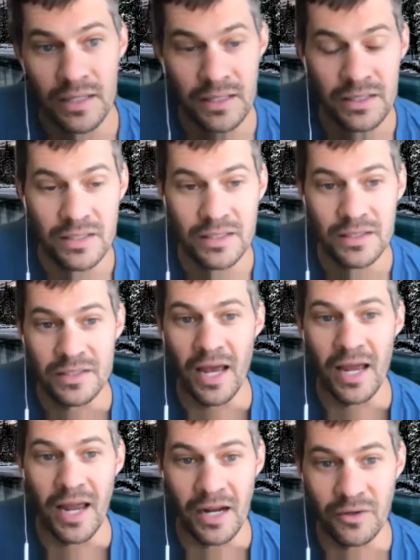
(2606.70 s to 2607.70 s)
"Say,
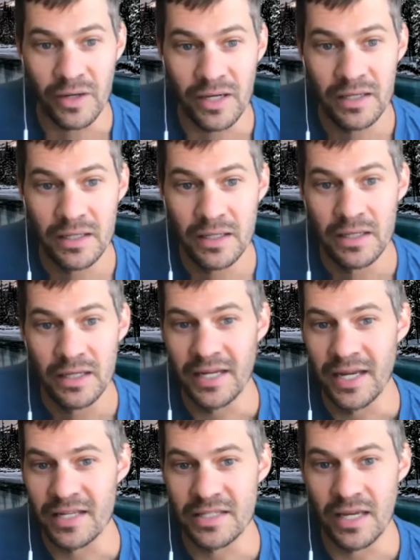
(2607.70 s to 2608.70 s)
Henry," he
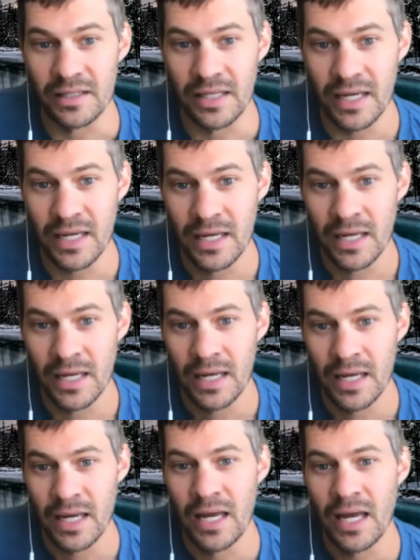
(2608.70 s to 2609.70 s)
asked suddenly,
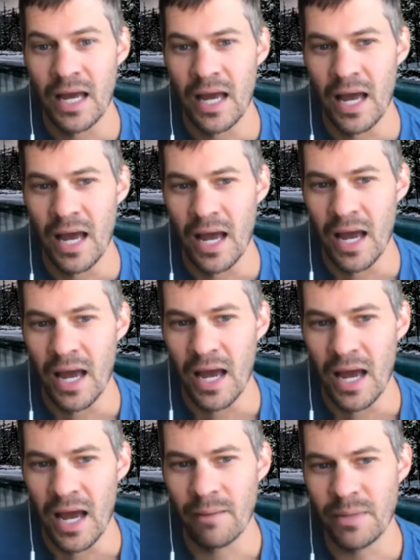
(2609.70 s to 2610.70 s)

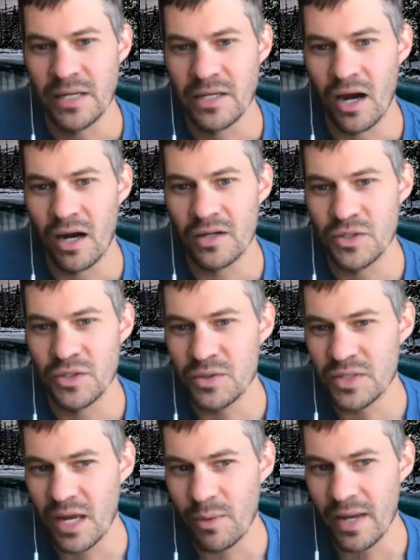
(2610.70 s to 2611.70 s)
"how many dogs did you say
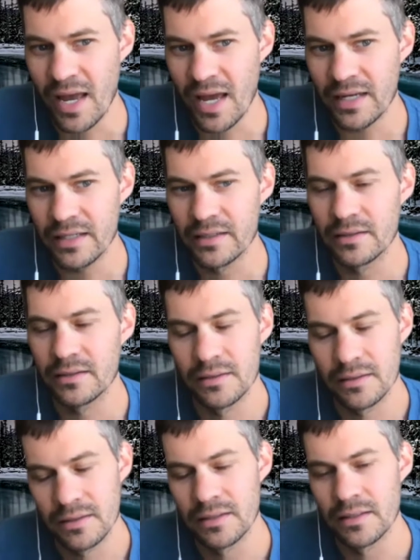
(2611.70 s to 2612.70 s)
we had?"
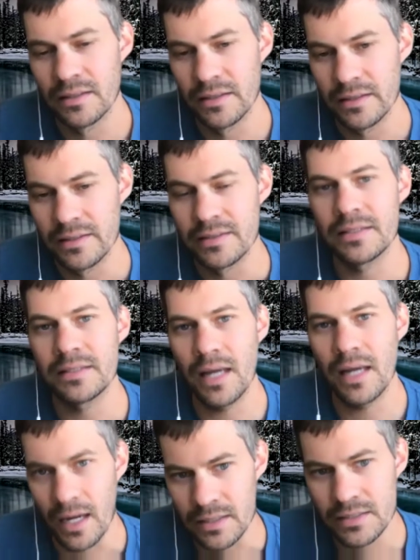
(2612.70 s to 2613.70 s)

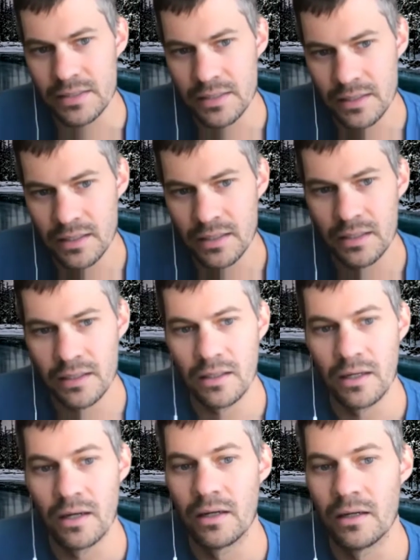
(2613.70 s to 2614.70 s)
6.
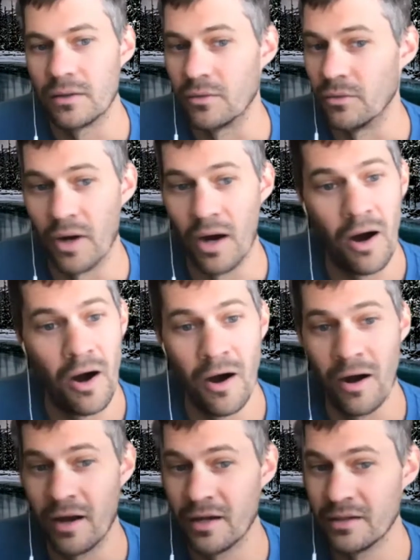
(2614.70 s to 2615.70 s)

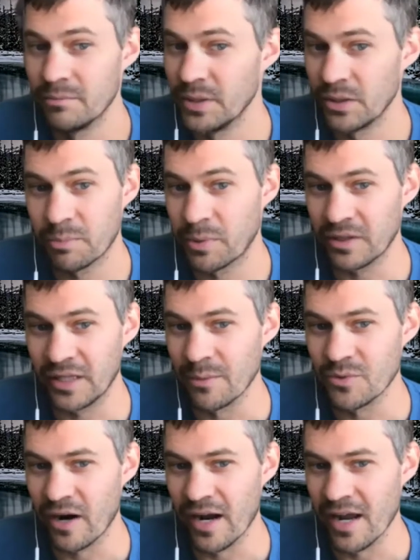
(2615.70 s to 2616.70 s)
"Wrong," Bill proclaimed
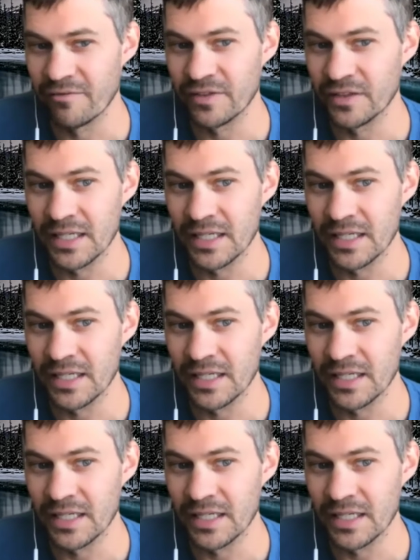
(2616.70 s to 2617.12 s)
triumphantly.